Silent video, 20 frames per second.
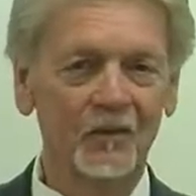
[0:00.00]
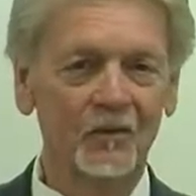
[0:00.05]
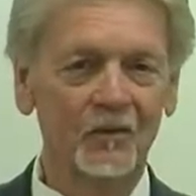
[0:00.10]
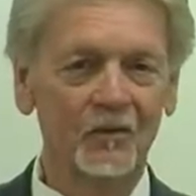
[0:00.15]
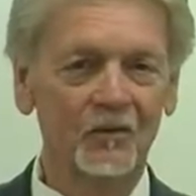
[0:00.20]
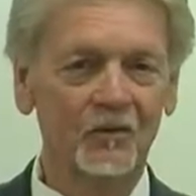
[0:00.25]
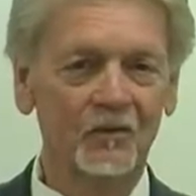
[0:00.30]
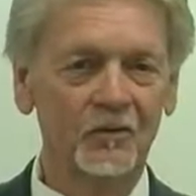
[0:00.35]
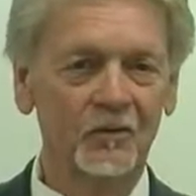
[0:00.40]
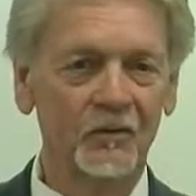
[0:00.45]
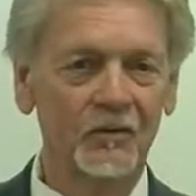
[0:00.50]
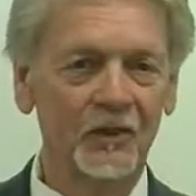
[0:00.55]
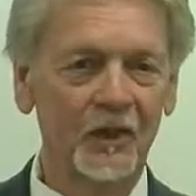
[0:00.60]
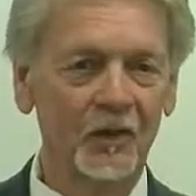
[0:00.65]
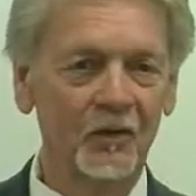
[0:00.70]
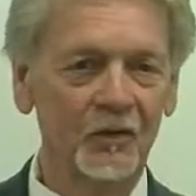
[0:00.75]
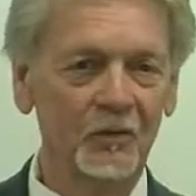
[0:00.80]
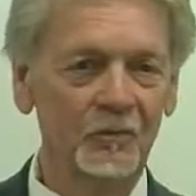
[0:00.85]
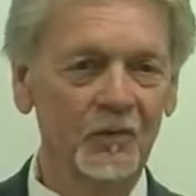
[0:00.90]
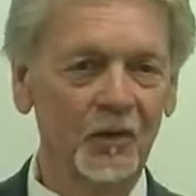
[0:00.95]
you, you
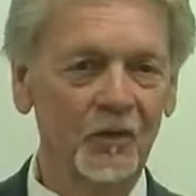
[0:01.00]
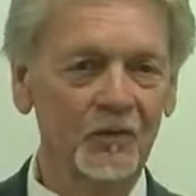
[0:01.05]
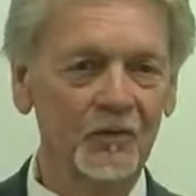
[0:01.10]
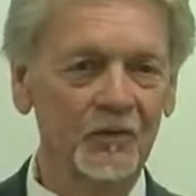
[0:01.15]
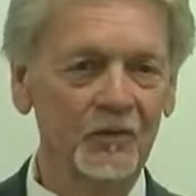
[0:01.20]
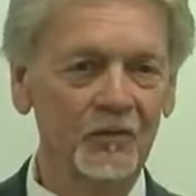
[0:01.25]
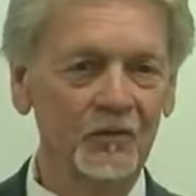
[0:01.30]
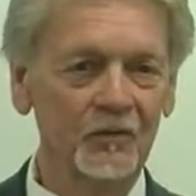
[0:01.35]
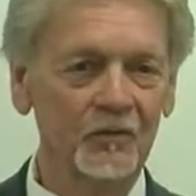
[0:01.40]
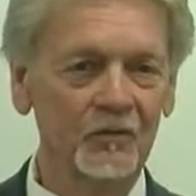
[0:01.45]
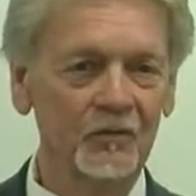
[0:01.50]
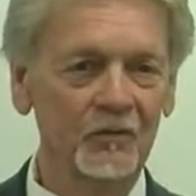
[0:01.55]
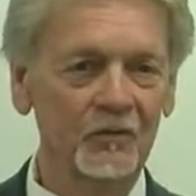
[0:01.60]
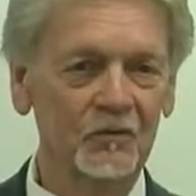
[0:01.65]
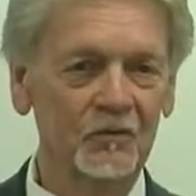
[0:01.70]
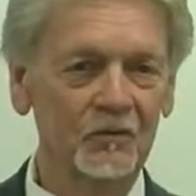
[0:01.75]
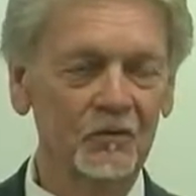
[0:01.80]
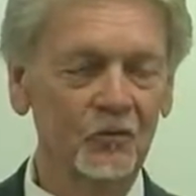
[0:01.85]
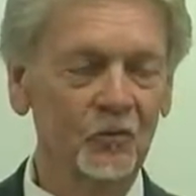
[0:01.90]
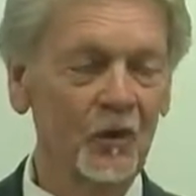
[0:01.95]
tell the person
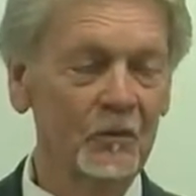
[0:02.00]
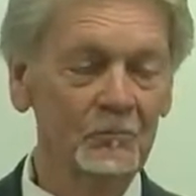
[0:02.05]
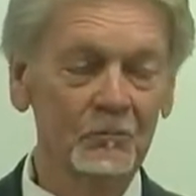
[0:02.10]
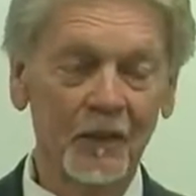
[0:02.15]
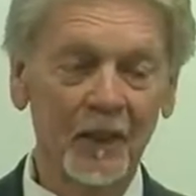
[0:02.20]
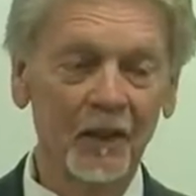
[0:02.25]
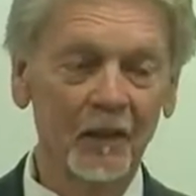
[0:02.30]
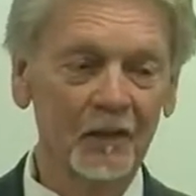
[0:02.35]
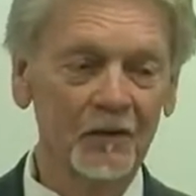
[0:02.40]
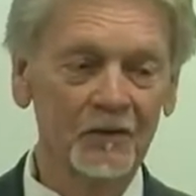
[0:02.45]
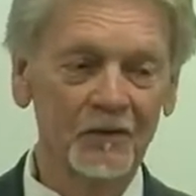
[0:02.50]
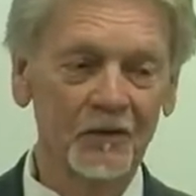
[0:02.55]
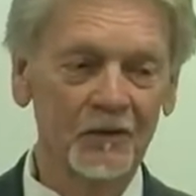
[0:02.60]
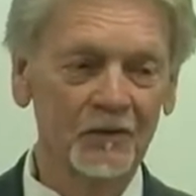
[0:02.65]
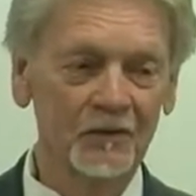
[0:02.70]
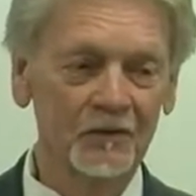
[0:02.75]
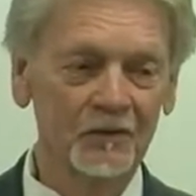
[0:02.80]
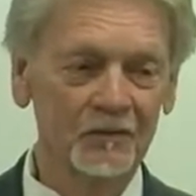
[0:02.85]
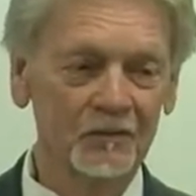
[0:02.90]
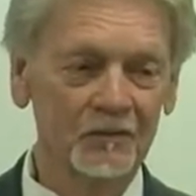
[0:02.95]
what marriage
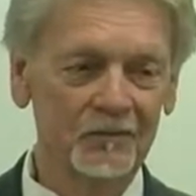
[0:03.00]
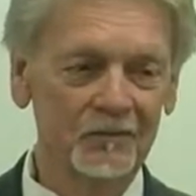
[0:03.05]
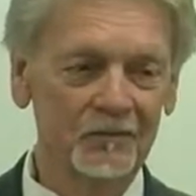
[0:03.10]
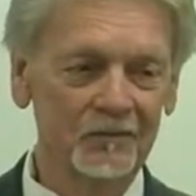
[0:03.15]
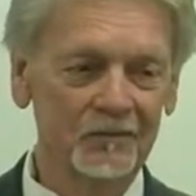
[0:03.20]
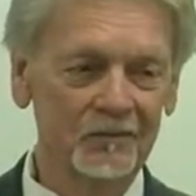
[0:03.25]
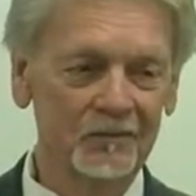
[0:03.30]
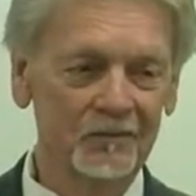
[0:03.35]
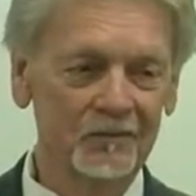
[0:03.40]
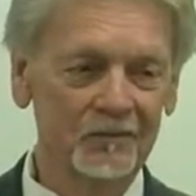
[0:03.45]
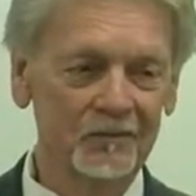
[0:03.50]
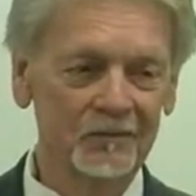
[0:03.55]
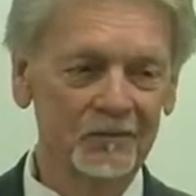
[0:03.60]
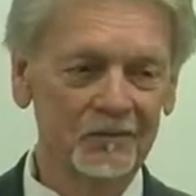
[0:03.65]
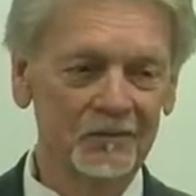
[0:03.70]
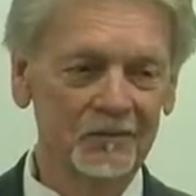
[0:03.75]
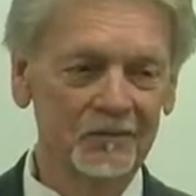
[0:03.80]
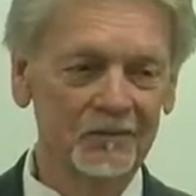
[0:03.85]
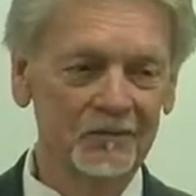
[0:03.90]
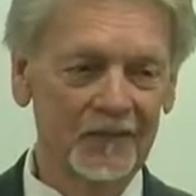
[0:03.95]

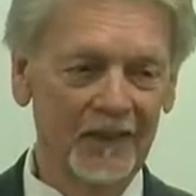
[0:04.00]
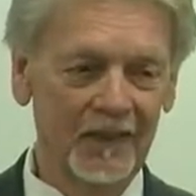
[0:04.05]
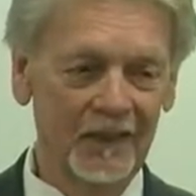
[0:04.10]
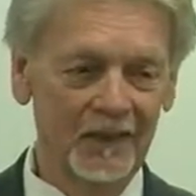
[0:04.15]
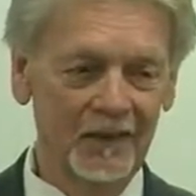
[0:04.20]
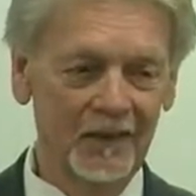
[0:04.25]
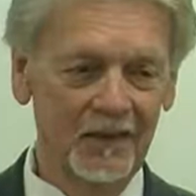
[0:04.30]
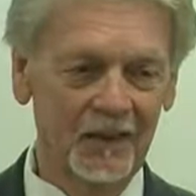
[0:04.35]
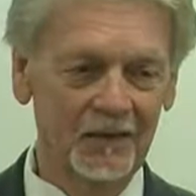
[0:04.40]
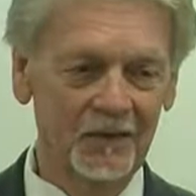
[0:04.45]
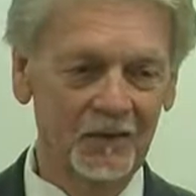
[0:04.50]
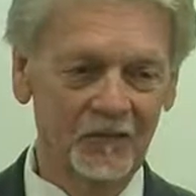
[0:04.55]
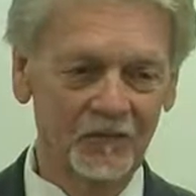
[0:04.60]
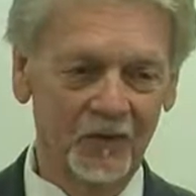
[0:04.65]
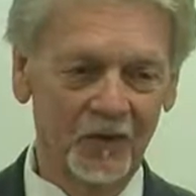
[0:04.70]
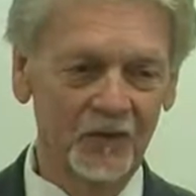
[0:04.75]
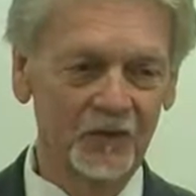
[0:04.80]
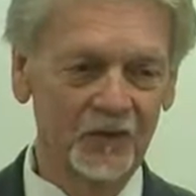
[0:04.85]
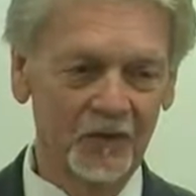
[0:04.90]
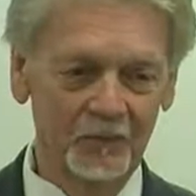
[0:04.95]
is and that the
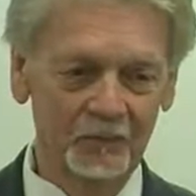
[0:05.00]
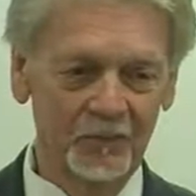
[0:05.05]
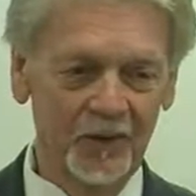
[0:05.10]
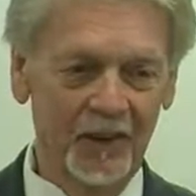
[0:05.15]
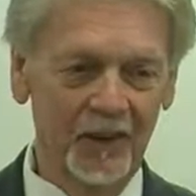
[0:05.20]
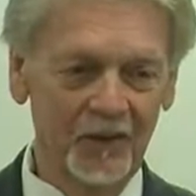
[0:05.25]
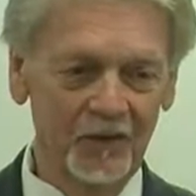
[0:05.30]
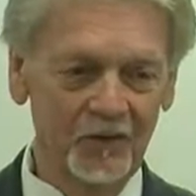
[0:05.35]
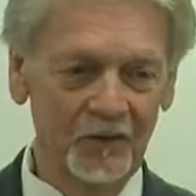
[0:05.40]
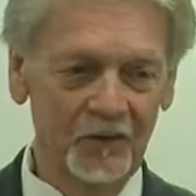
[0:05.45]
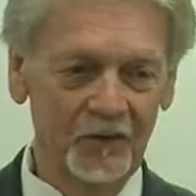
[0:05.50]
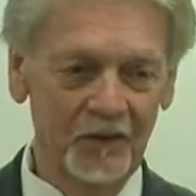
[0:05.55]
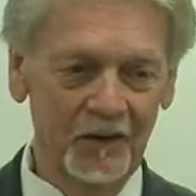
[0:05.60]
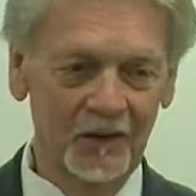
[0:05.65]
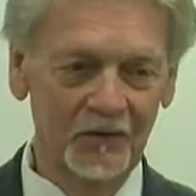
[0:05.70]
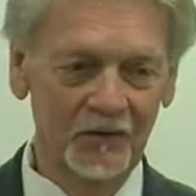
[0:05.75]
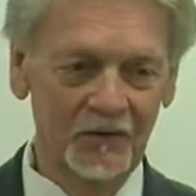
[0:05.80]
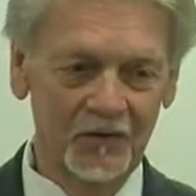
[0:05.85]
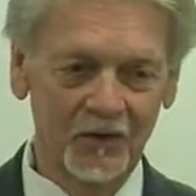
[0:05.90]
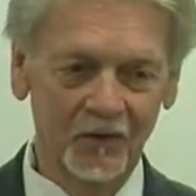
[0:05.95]
first companion
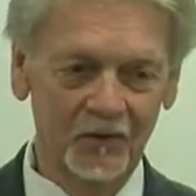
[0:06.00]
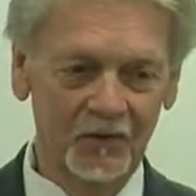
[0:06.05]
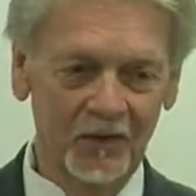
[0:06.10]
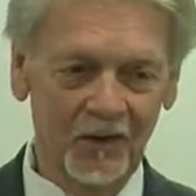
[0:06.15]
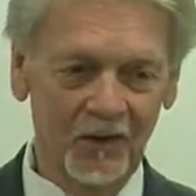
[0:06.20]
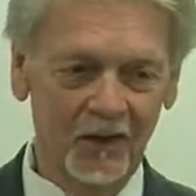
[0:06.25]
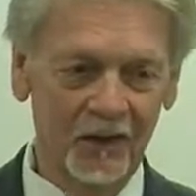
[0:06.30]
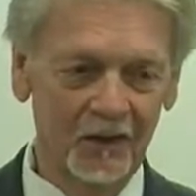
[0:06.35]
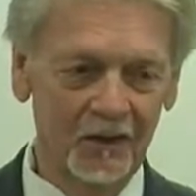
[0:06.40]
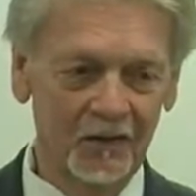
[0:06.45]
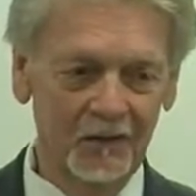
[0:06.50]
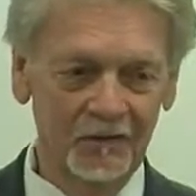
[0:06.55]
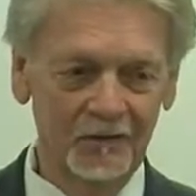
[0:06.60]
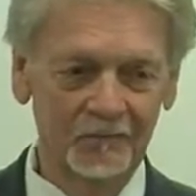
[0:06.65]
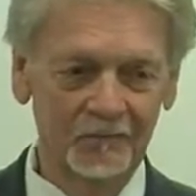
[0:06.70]
is till death.